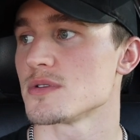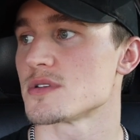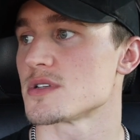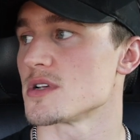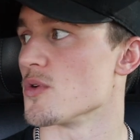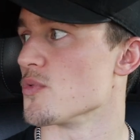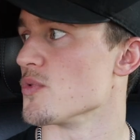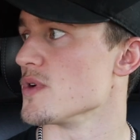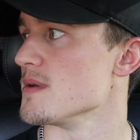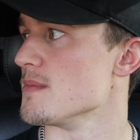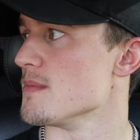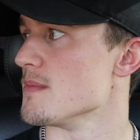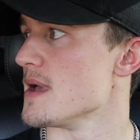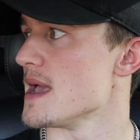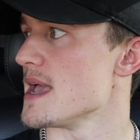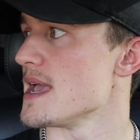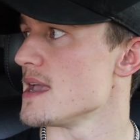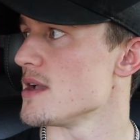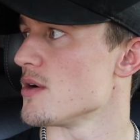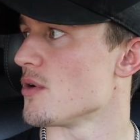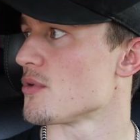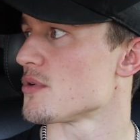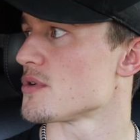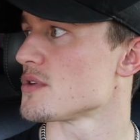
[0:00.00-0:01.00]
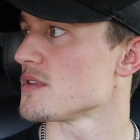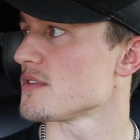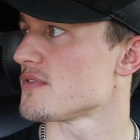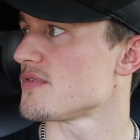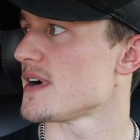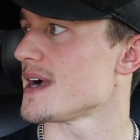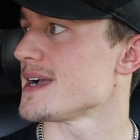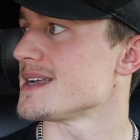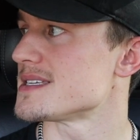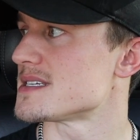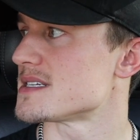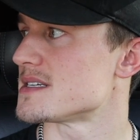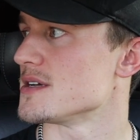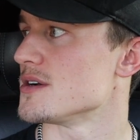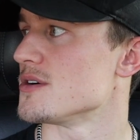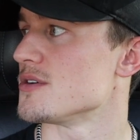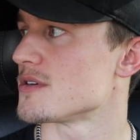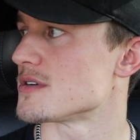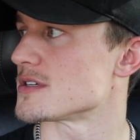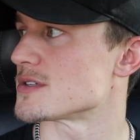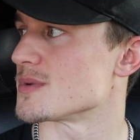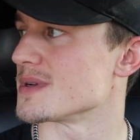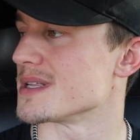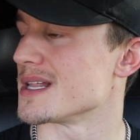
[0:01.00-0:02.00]
So we may order the fight still
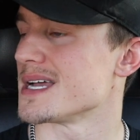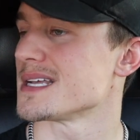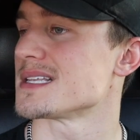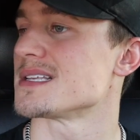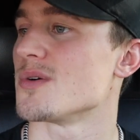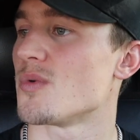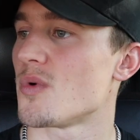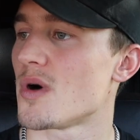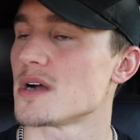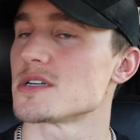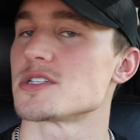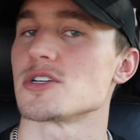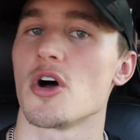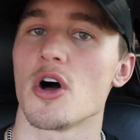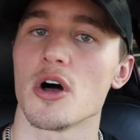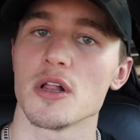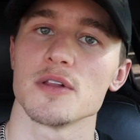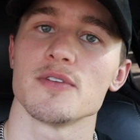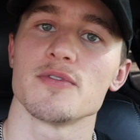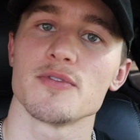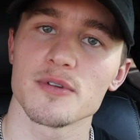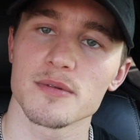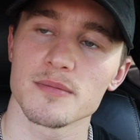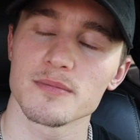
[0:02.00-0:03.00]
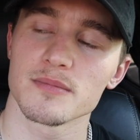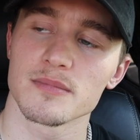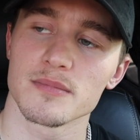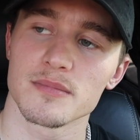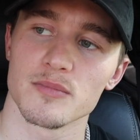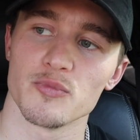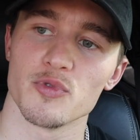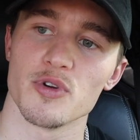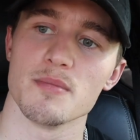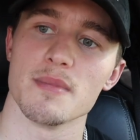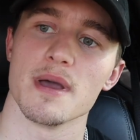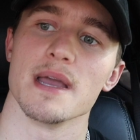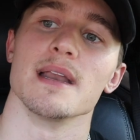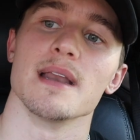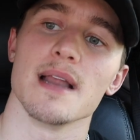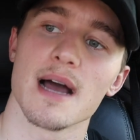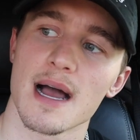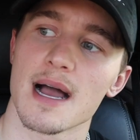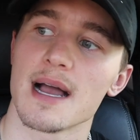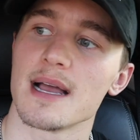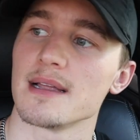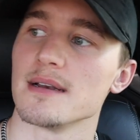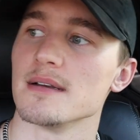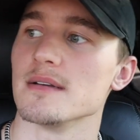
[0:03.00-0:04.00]
because we like to watch all of them. We may
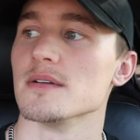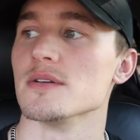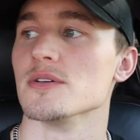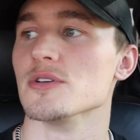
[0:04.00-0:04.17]
not.